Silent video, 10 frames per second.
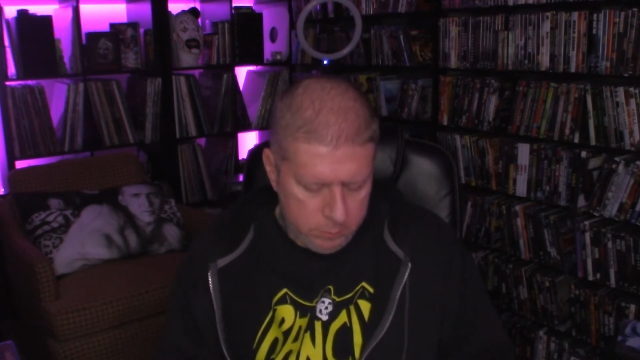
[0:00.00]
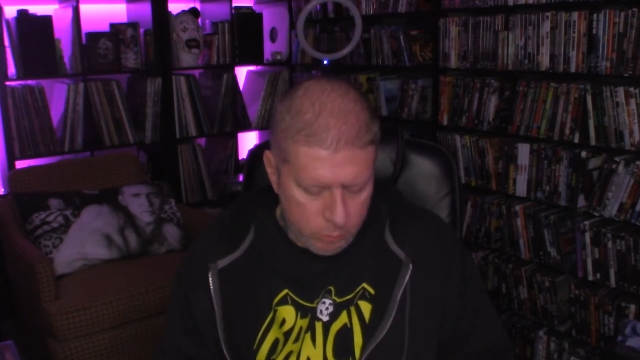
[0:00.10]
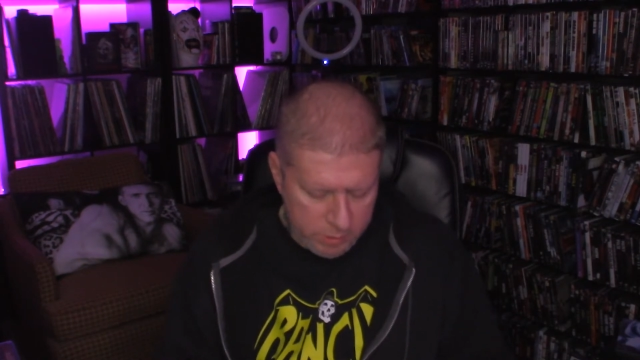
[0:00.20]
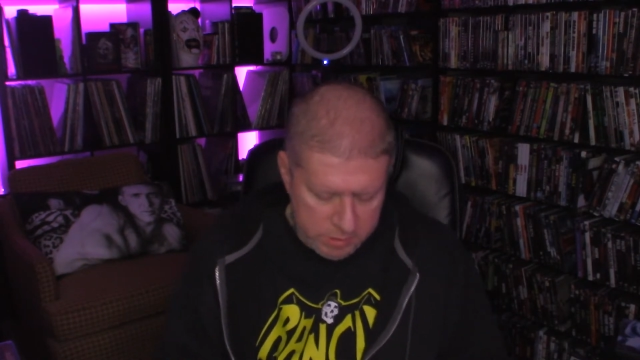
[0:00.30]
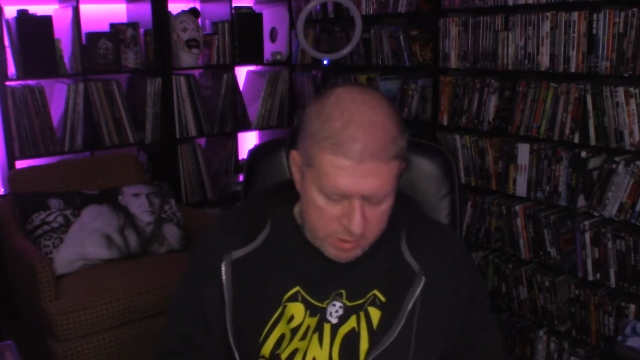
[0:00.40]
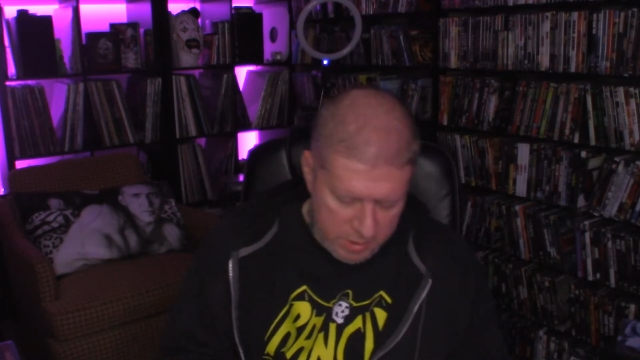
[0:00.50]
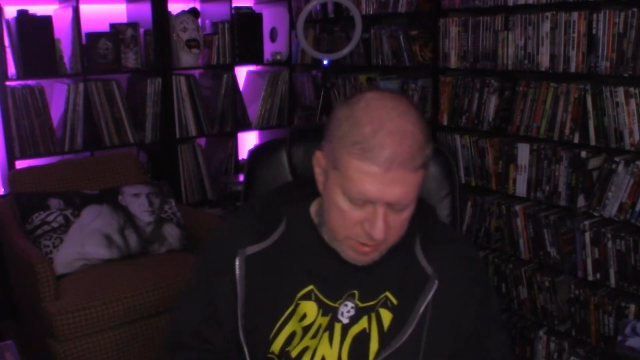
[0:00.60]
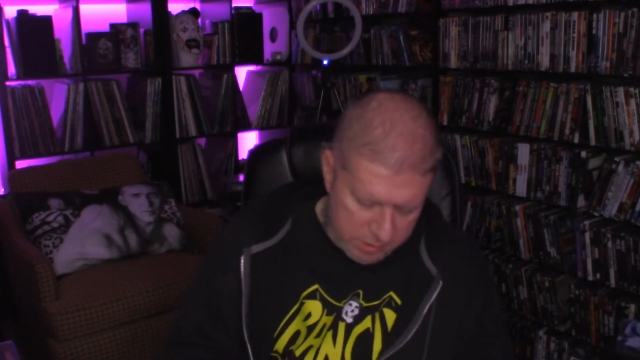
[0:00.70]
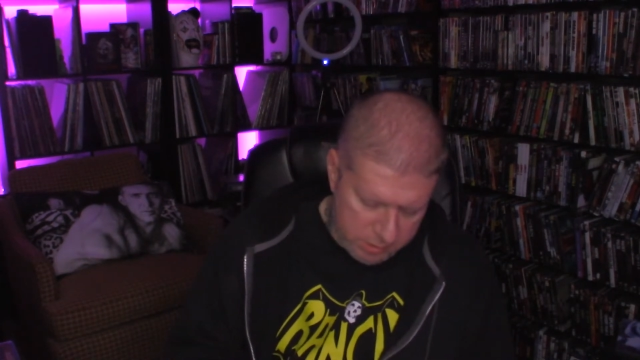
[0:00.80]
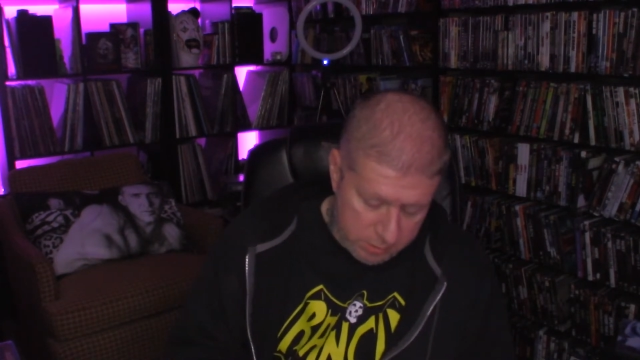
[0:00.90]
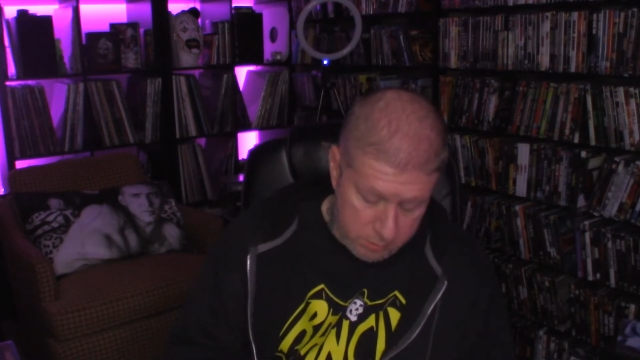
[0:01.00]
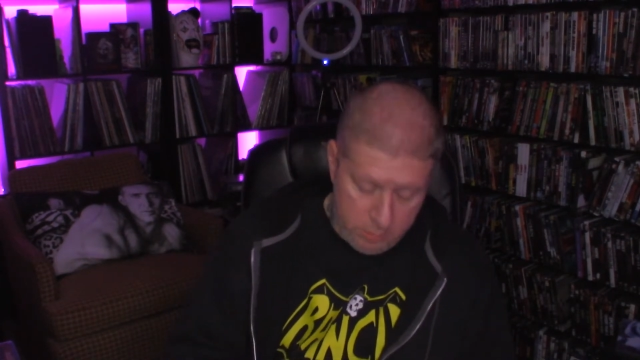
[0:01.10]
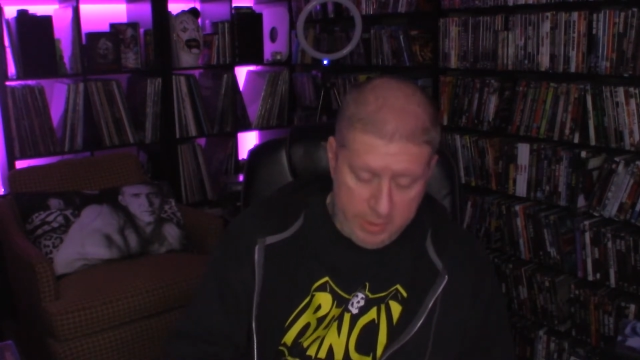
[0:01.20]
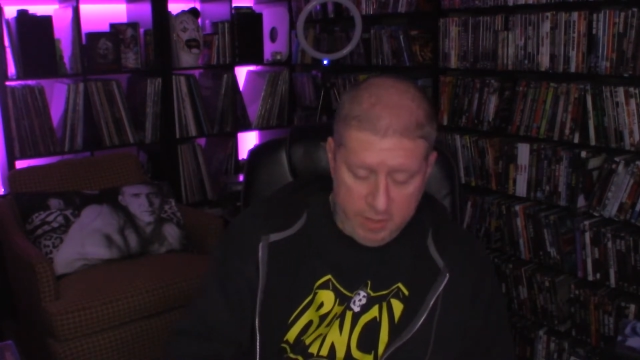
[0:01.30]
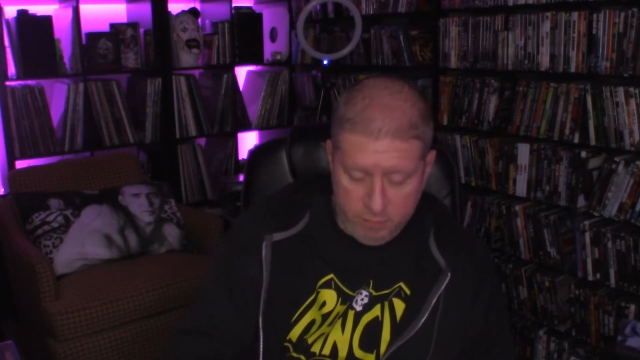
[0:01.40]
What is this? Oh,
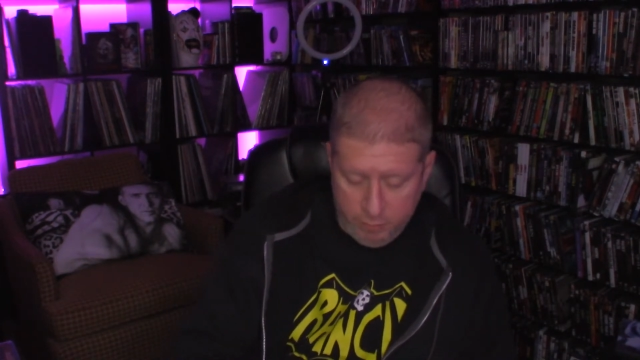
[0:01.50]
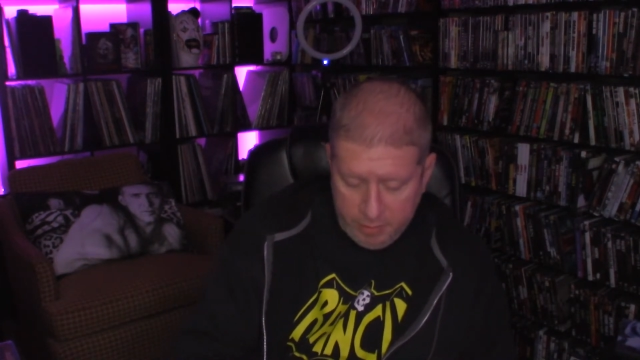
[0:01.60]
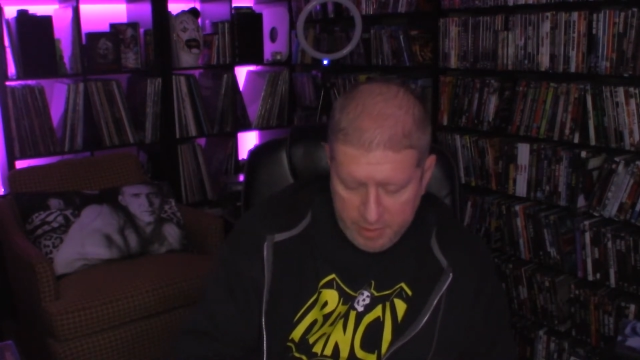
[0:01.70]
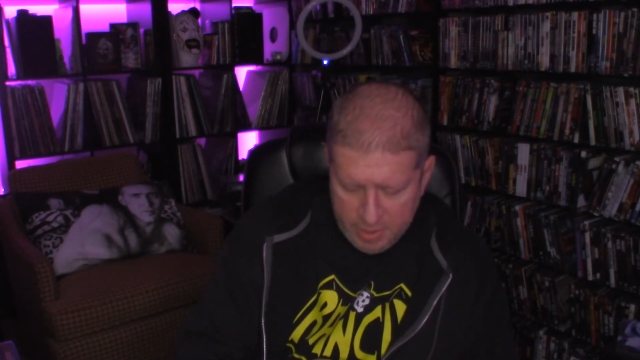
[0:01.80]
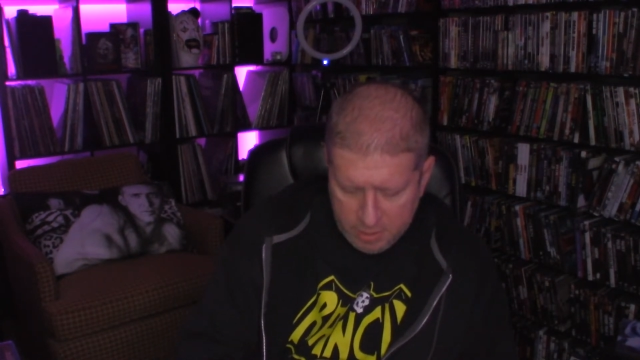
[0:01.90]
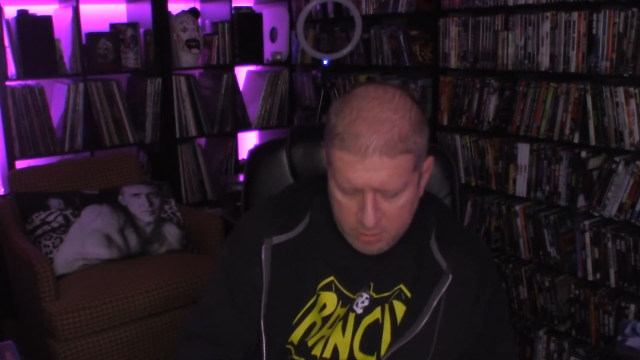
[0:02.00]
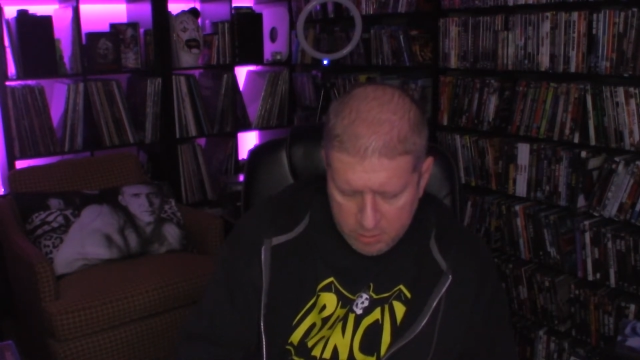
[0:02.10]
I can't even read that.